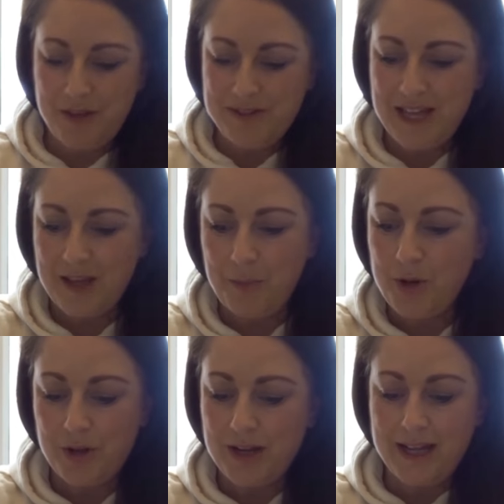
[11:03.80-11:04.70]
birthday, put
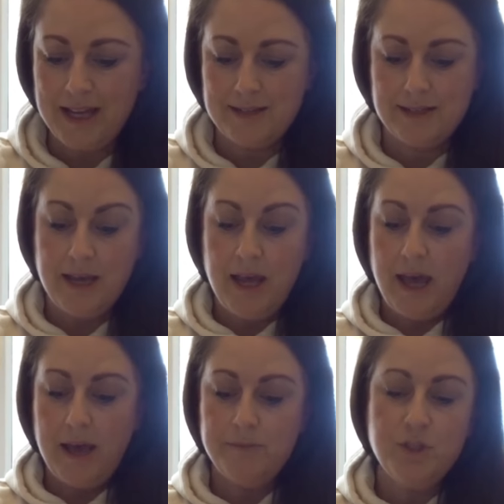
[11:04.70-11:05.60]
it on a list.
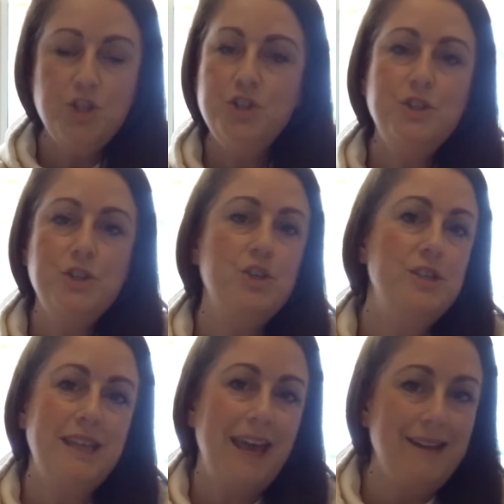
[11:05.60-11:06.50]
So she doesn't know
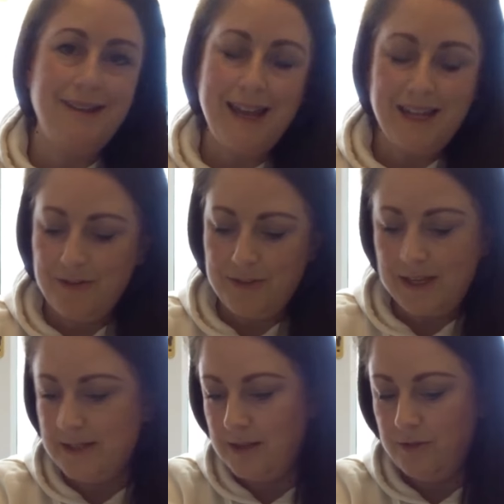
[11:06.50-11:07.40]
she's getting any of
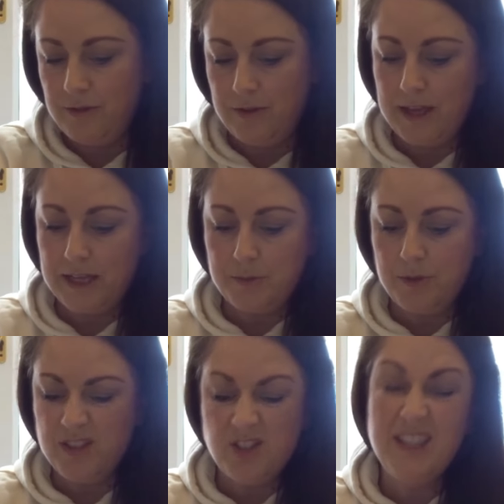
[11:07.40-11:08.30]
these different things.
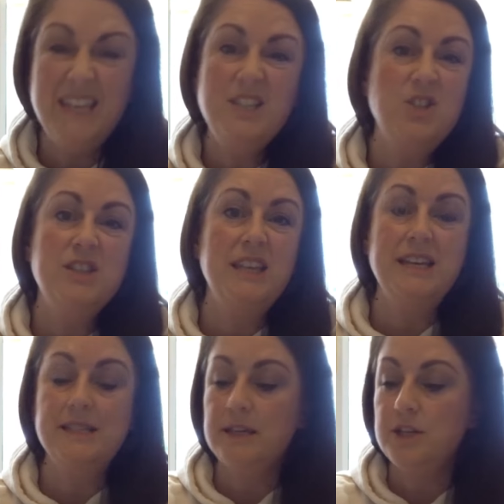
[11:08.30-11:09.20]
But these are just
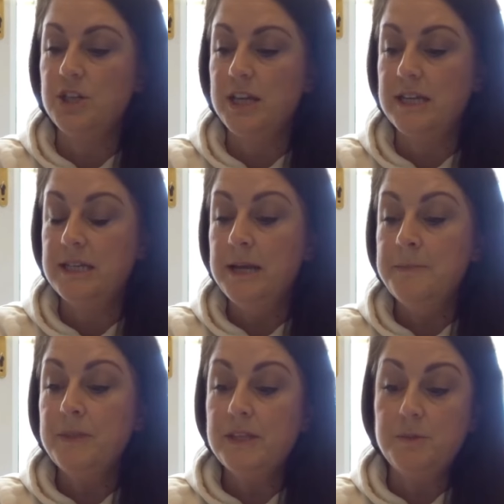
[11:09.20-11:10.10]
things that she'd
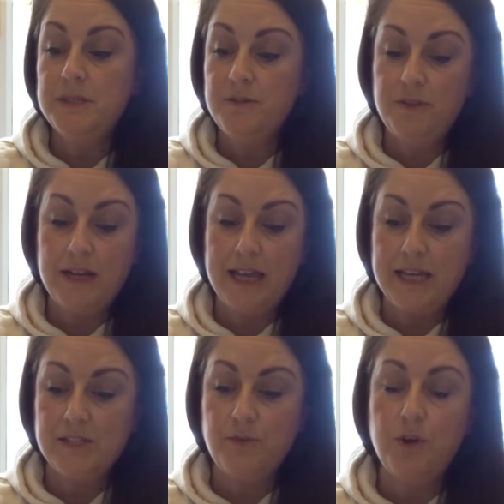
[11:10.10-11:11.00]
specifically
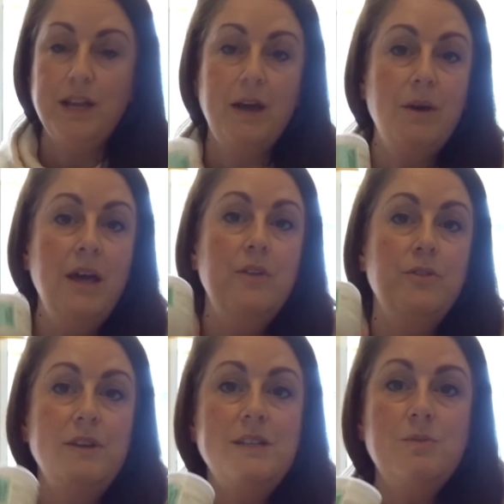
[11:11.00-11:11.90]
asked for. Now,
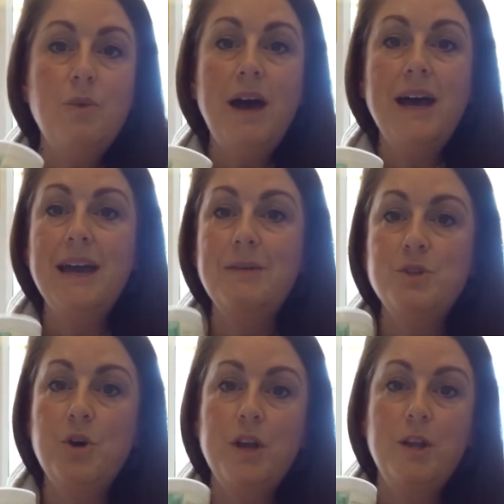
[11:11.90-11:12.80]
the reason why I'm
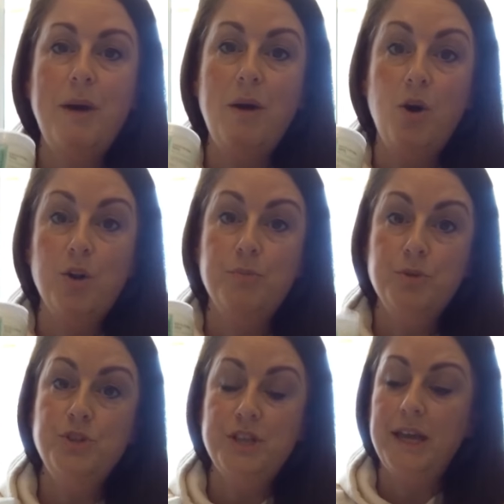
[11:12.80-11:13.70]
talking about on a
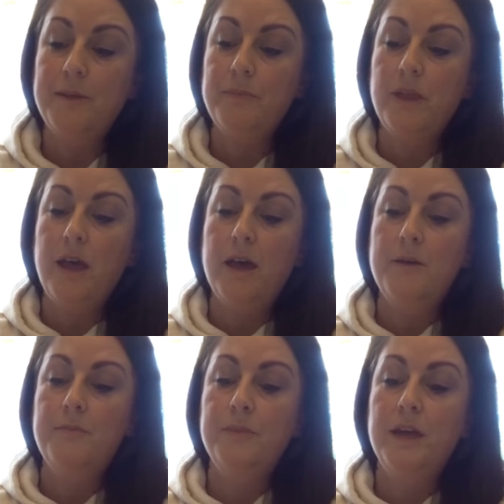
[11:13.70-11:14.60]
budget
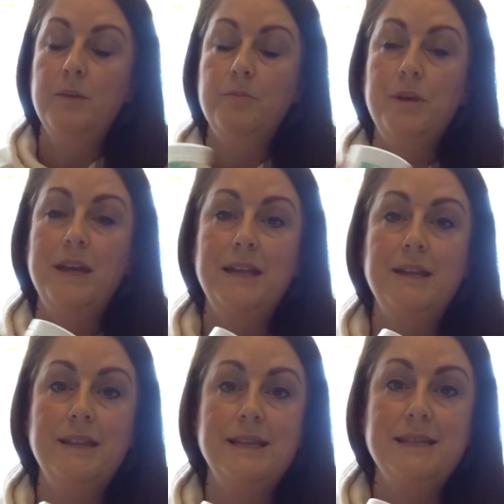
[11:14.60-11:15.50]
and bringing
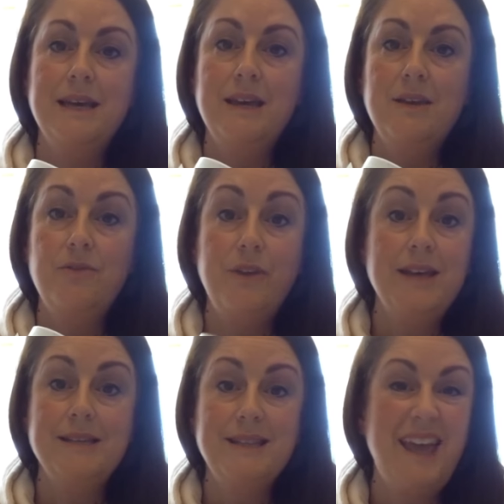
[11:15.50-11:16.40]
things like
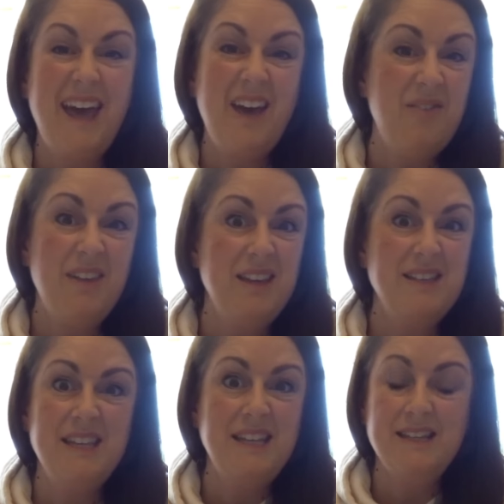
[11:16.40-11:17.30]
face care
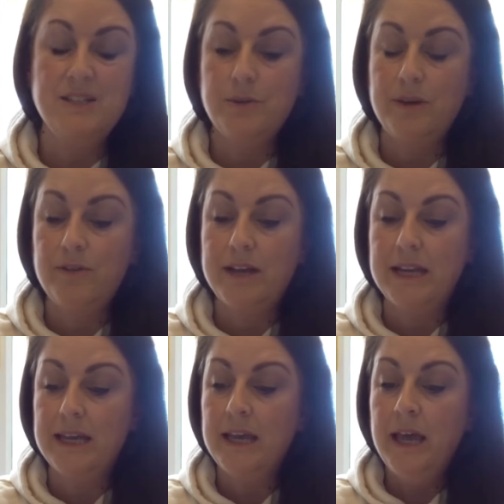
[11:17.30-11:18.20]
things into it,
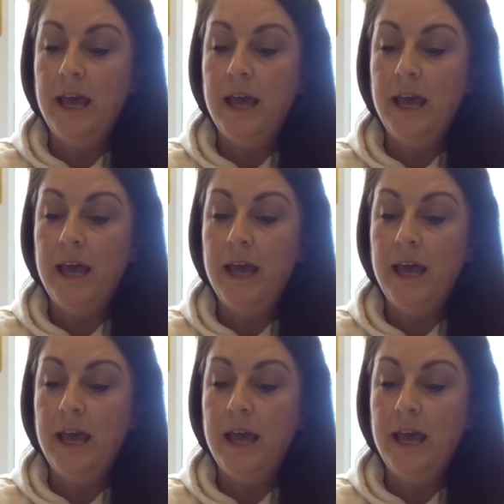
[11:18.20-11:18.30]
really.